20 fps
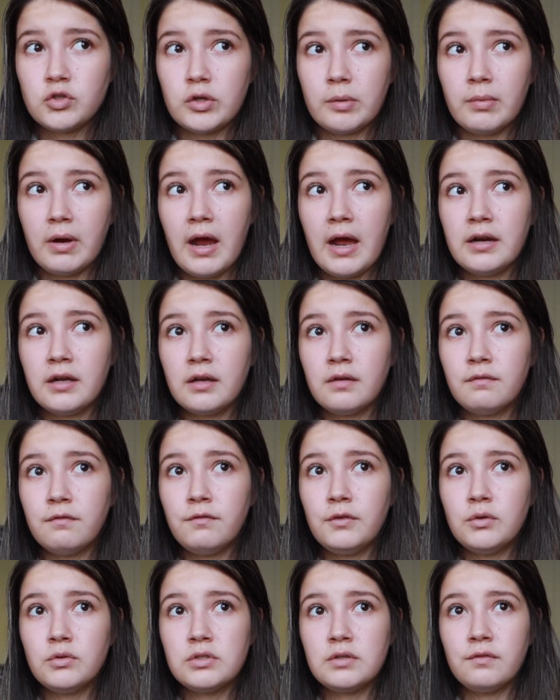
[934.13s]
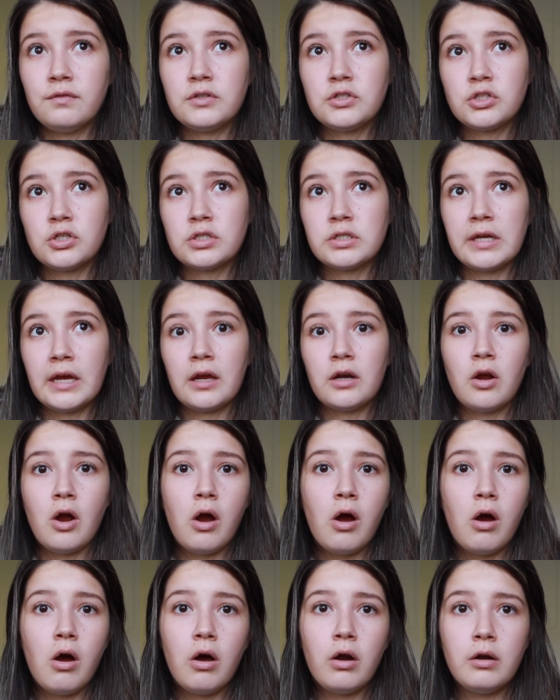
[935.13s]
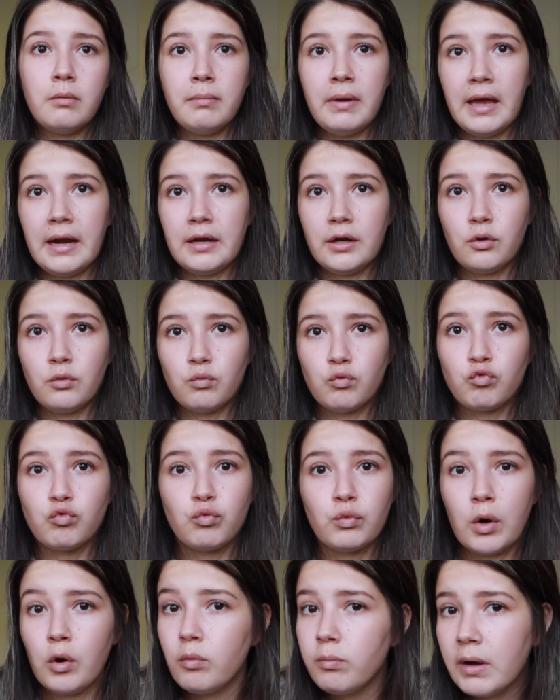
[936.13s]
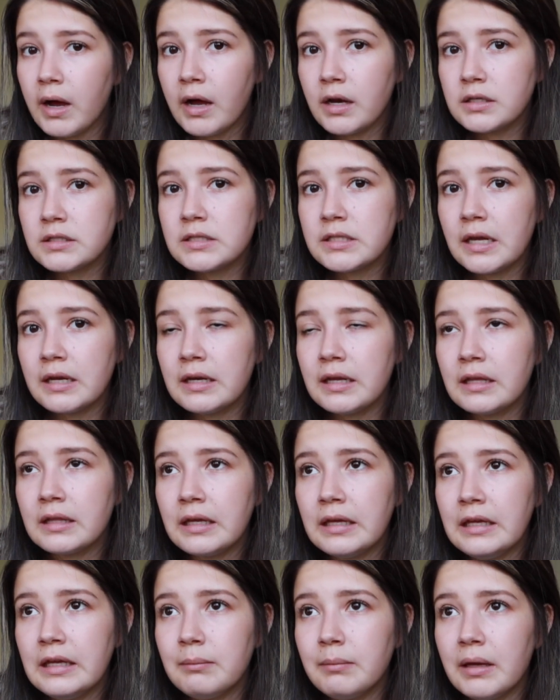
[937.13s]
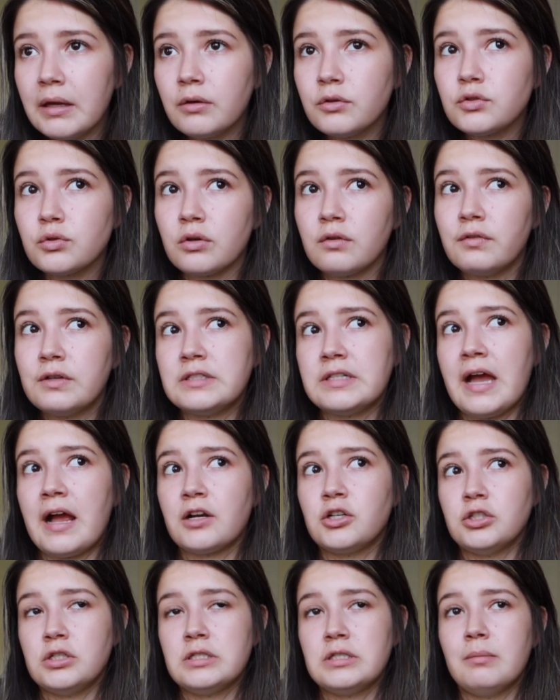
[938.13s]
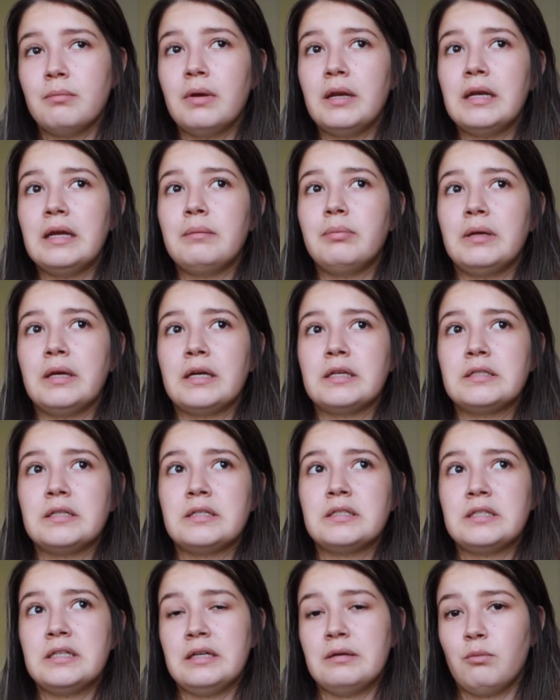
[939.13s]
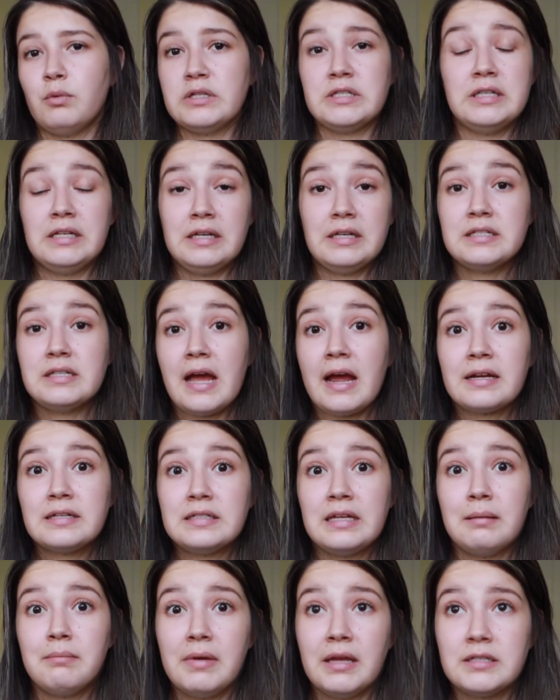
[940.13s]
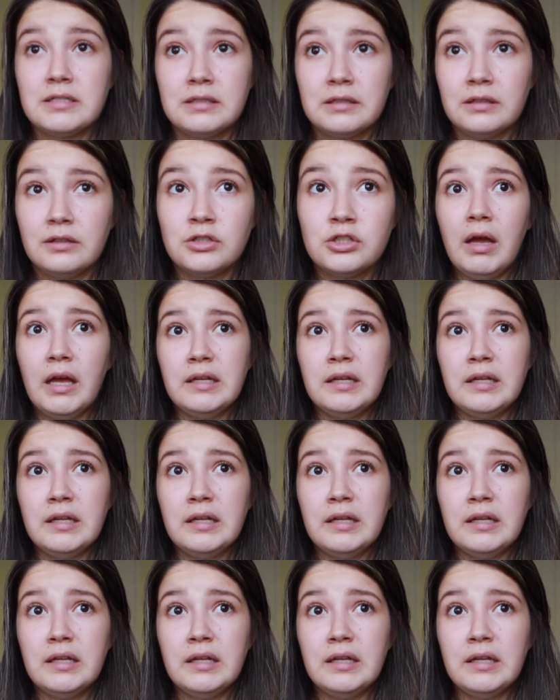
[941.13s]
So I'm kind of confused if it's just like an automatic robot sending the emails or if it's actually somebody, because it was the exact same message.